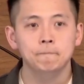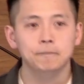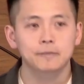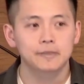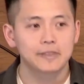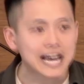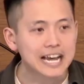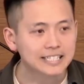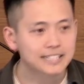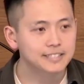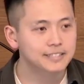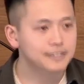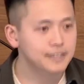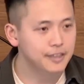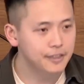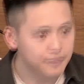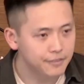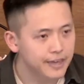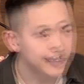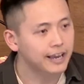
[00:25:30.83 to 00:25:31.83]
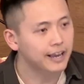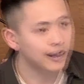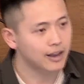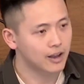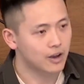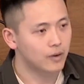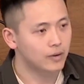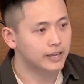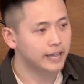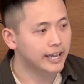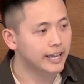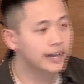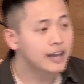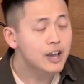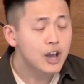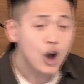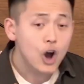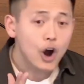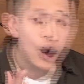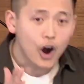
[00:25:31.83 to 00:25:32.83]
That's the thing, okay?
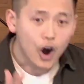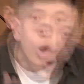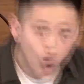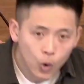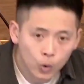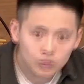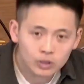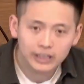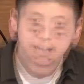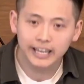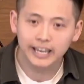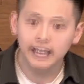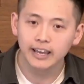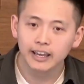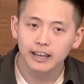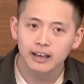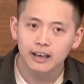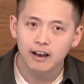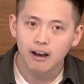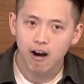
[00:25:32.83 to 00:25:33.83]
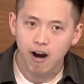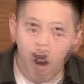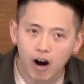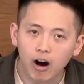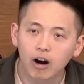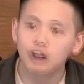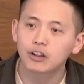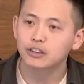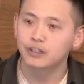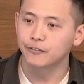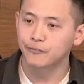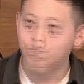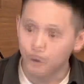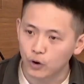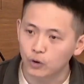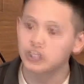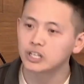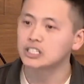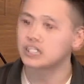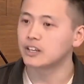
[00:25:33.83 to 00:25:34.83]
Only all the
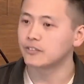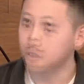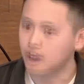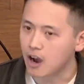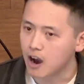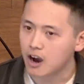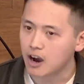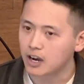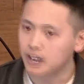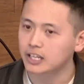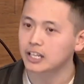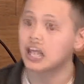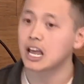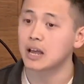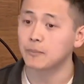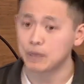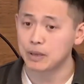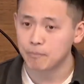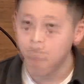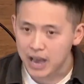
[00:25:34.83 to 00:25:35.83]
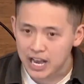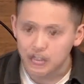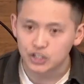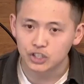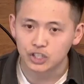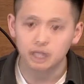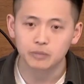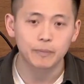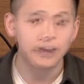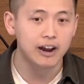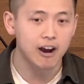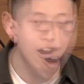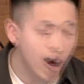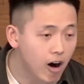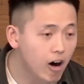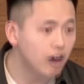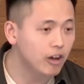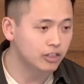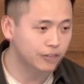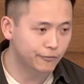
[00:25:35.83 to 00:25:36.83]
fullness of God can be measured by
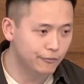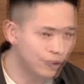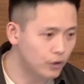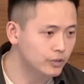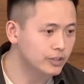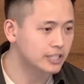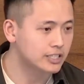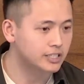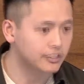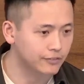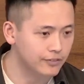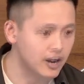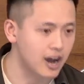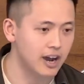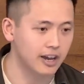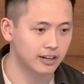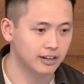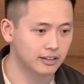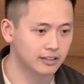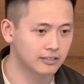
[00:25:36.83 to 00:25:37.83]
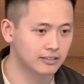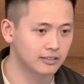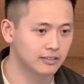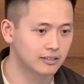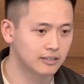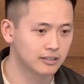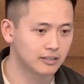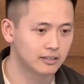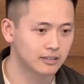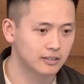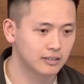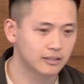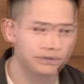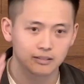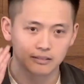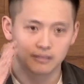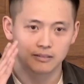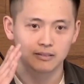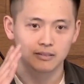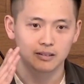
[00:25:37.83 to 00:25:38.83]
all the fullness of God.
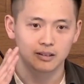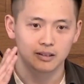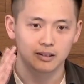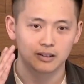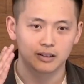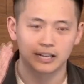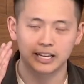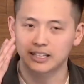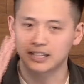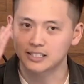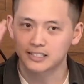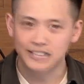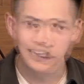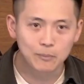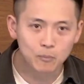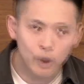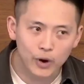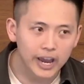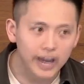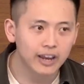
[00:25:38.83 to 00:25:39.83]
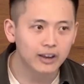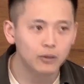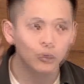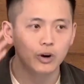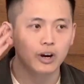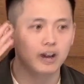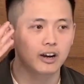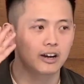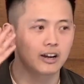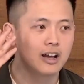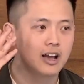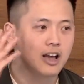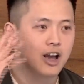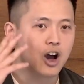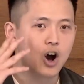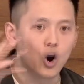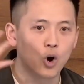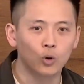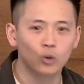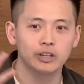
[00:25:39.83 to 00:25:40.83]
Like the same way where
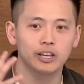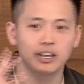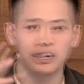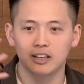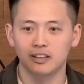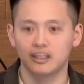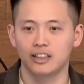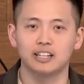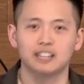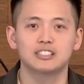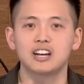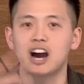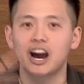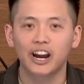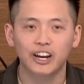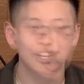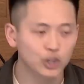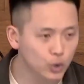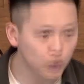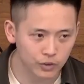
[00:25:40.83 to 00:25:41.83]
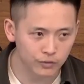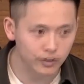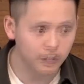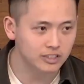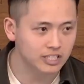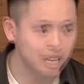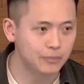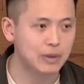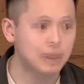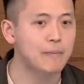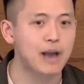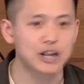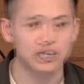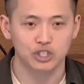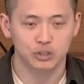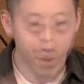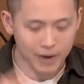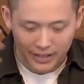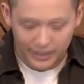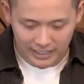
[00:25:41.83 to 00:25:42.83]
only the entire universe can be
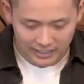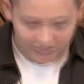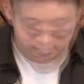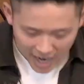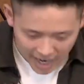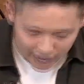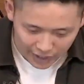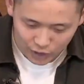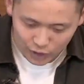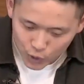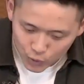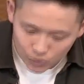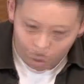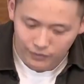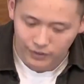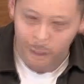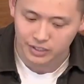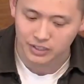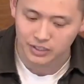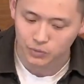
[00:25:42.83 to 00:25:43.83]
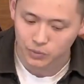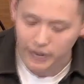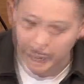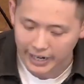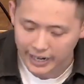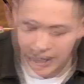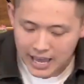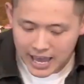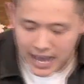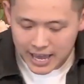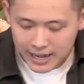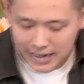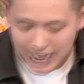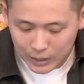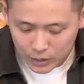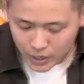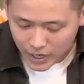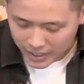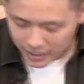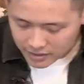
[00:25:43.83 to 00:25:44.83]
measured by the entire universe, right? Now,
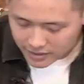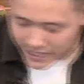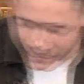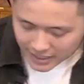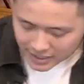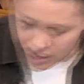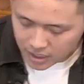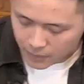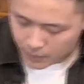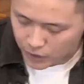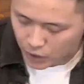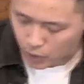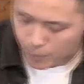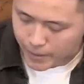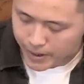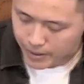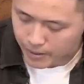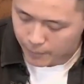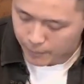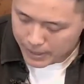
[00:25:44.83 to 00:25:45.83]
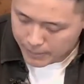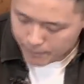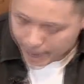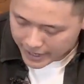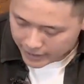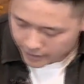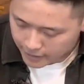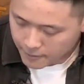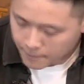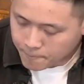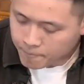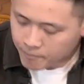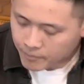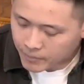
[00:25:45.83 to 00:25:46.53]
to understand this term a bit better,